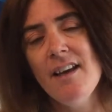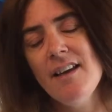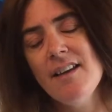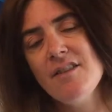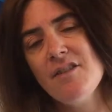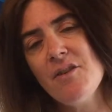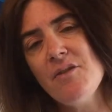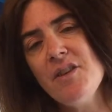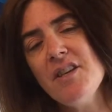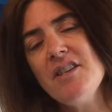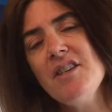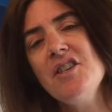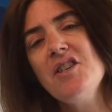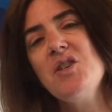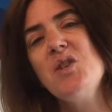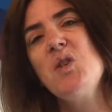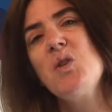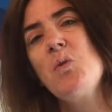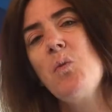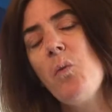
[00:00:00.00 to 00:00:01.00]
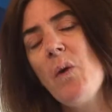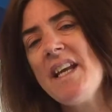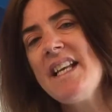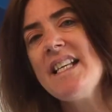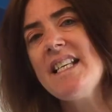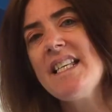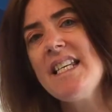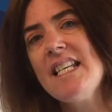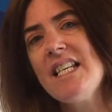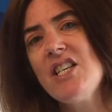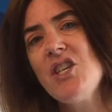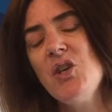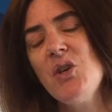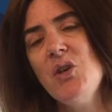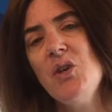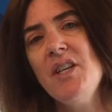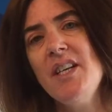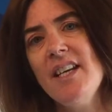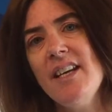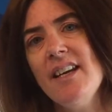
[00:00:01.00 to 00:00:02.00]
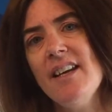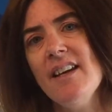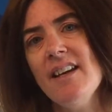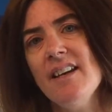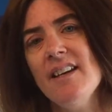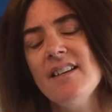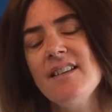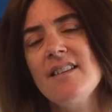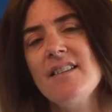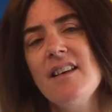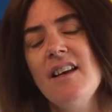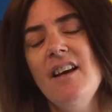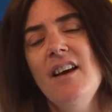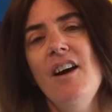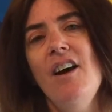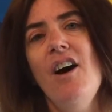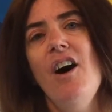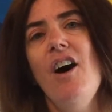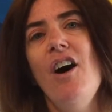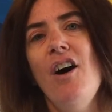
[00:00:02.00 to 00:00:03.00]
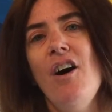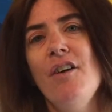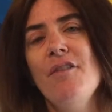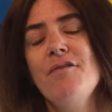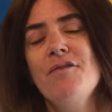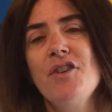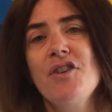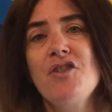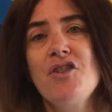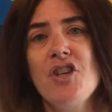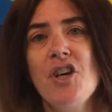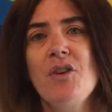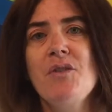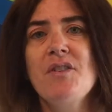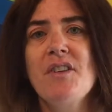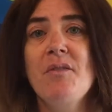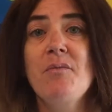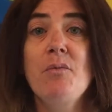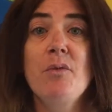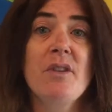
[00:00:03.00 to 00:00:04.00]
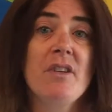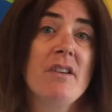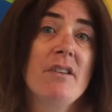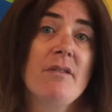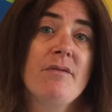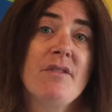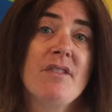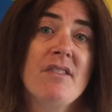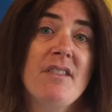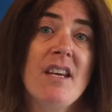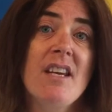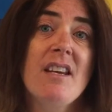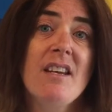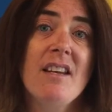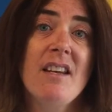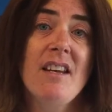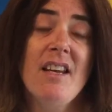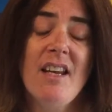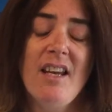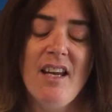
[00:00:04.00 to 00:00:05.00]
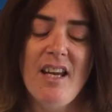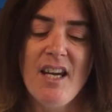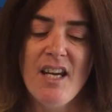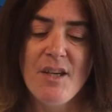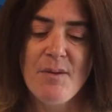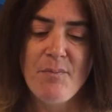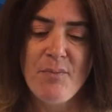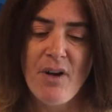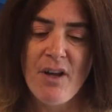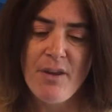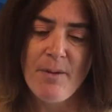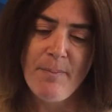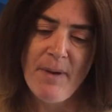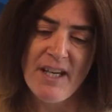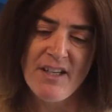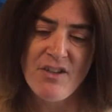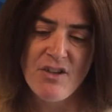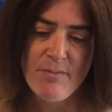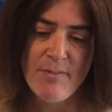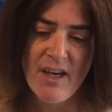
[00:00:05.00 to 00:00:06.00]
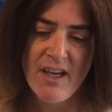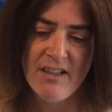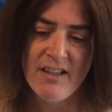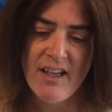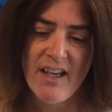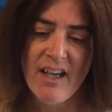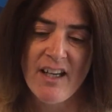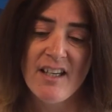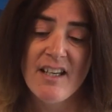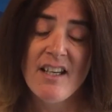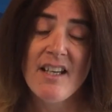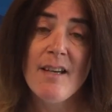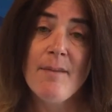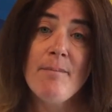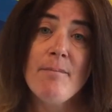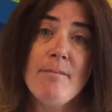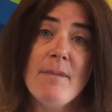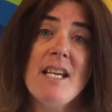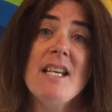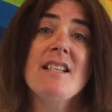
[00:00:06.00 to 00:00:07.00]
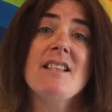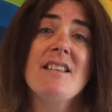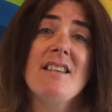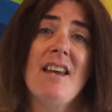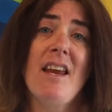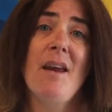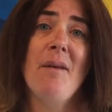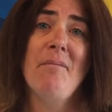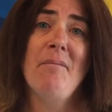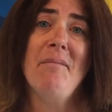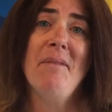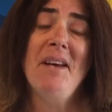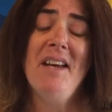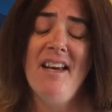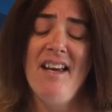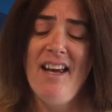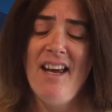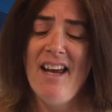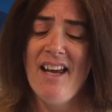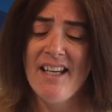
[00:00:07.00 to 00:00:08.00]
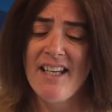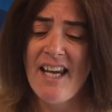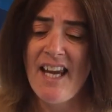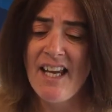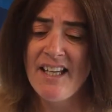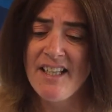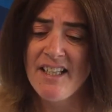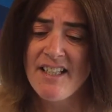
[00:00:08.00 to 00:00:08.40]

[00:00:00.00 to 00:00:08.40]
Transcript: So this is 22 years after Joseph would have seen his brother Benjamin, and he meets him again.